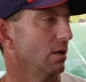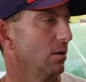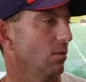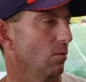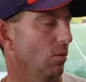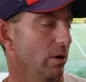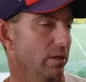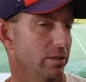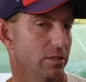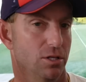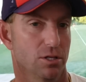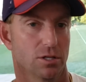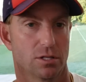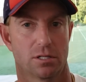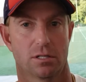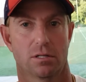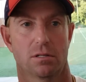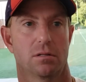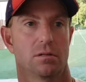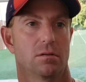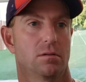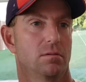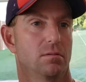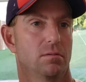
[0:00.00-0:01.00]
with just
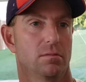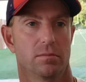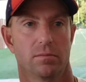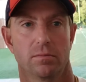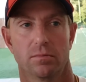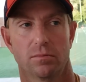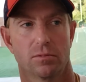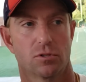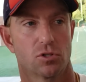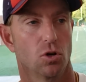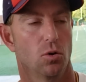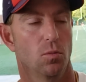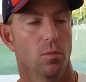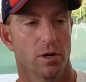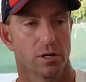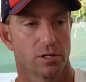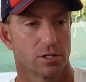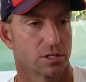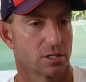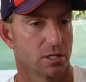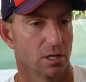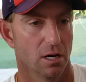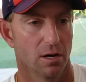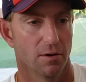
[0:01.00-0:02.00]
so much
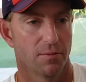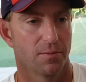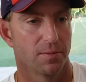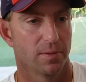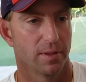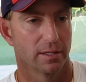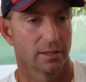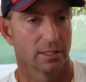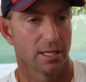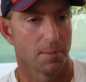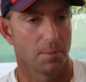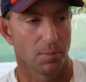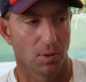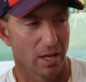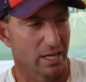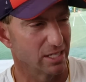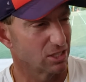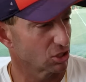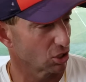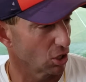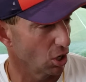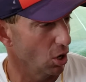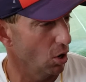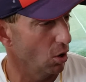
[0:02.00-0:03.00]
stuff that they play
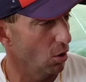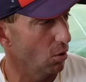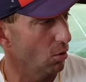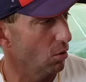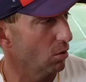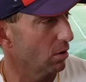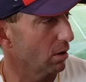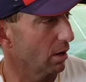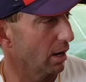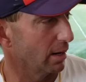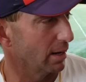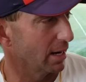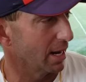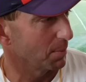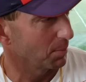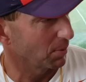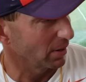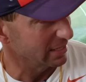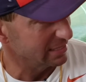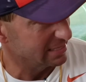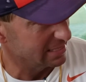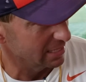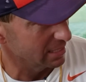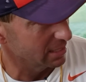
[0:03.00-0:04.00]
slow and they
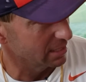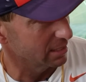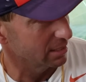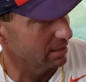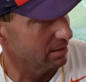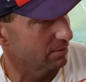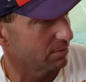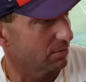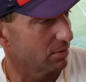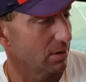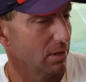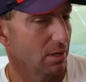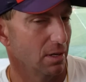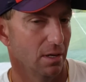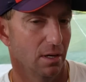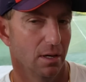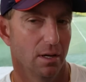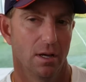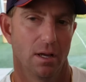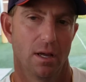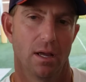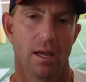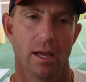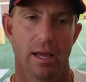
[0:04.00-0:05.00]
play tentative,
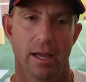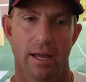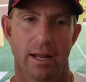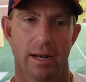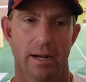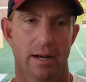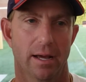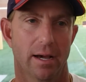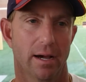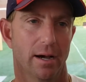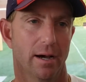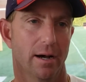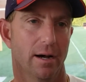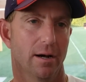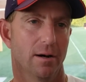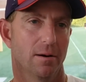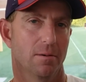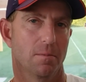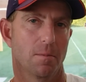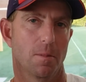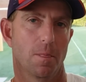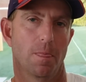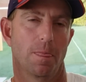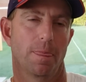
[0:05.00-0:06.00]
and uh,
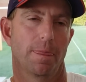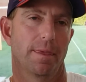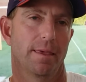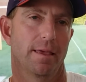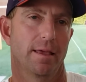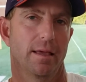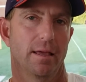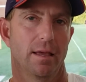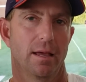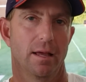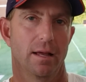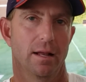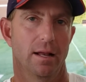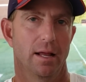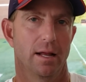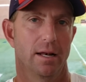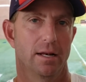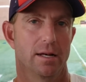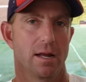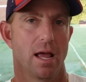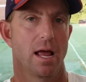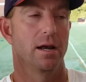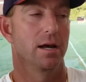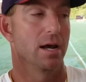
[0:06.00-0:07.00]
and,
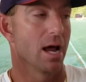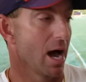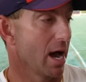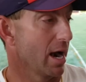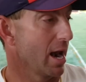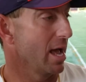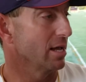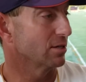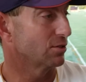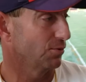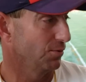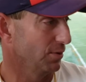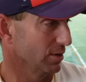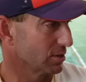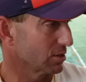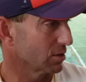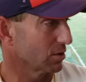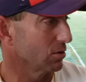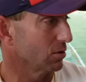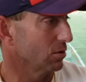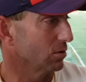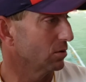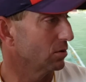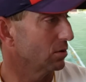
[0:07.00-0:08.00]
and, and not as
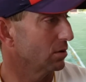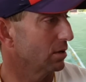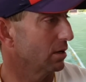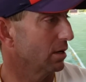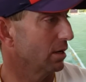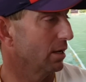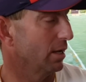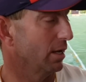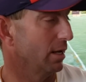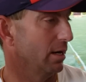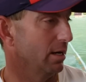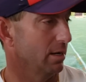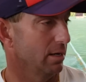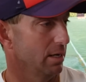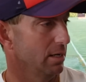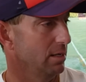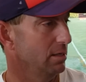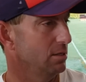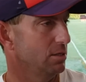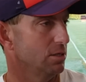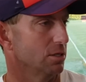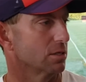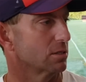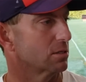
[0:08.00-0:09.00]
physical. And he
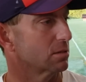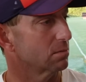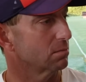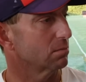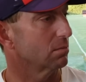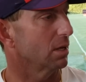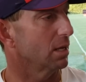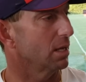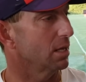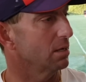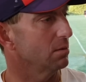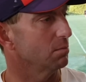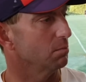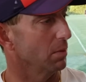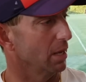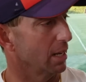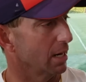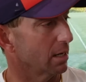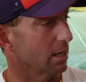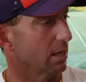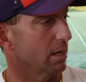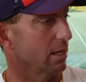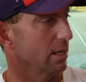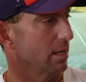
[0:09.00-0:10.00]
just he
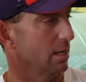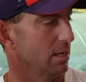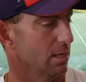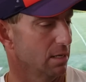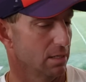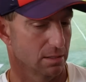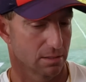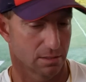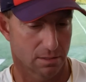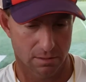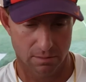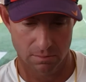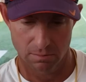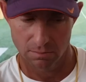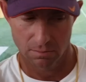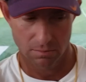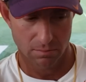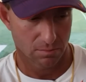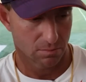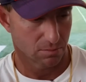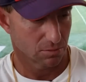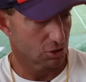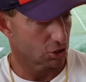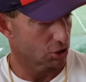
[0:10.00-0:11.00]
mentally is
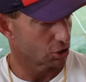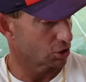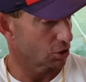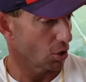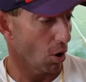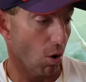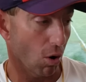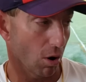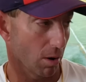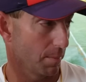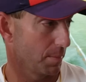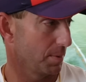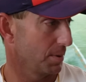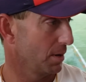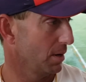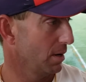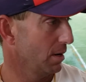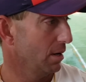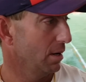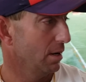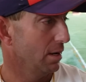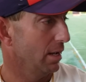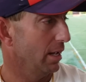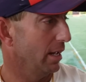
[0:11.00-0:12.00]
sharp,
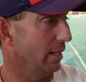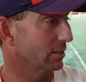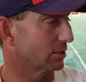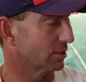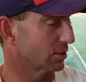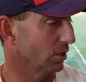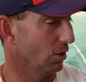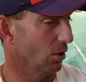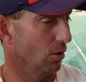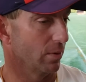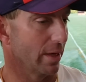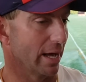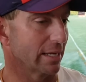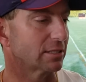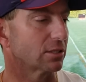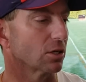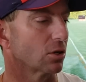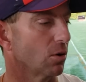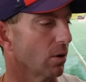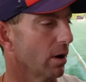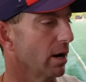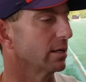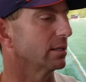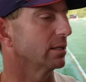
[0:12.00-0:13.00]
and so that's a
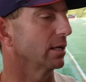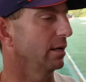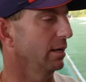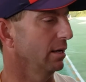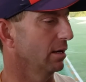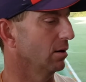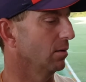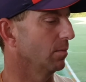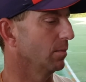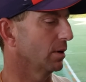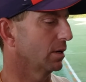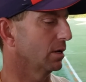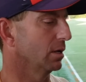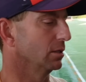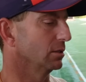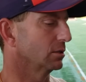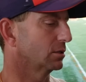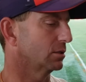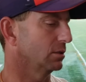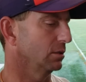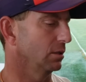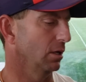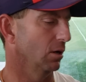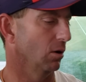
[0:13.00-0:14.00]
credit to him
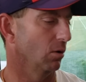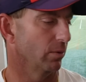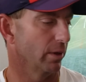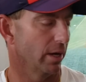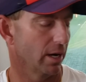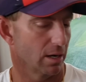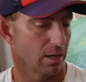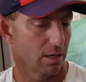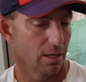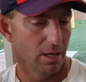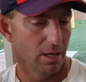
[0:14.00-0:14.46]
because you know that.